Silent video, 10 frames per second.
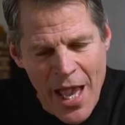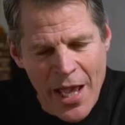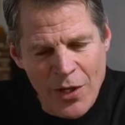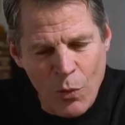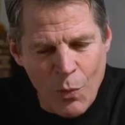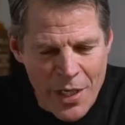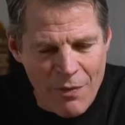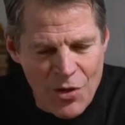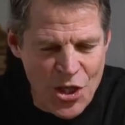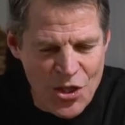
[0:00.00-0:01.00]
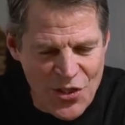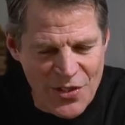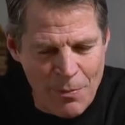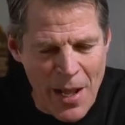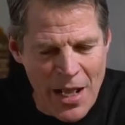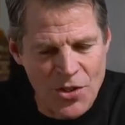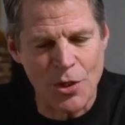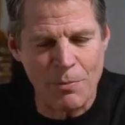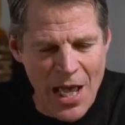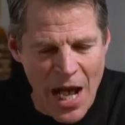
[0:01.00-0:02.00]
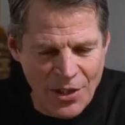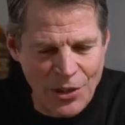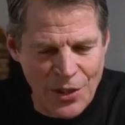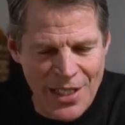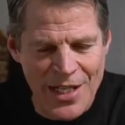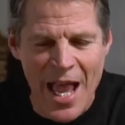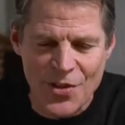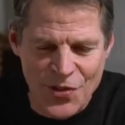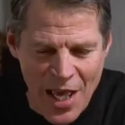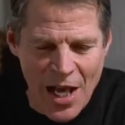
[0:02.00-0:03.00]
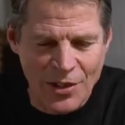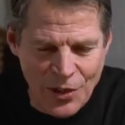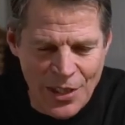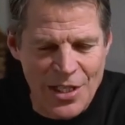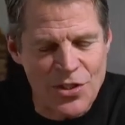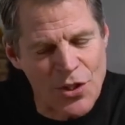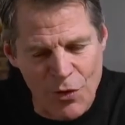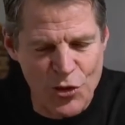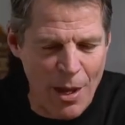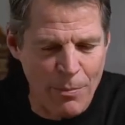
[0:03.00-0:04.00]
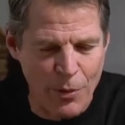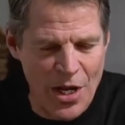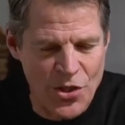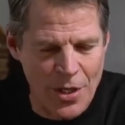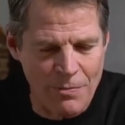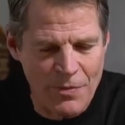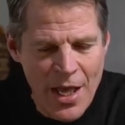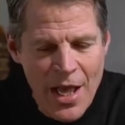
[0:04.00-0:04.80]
And whatever she sits upon shall be unclean as the uncleanness of her separation.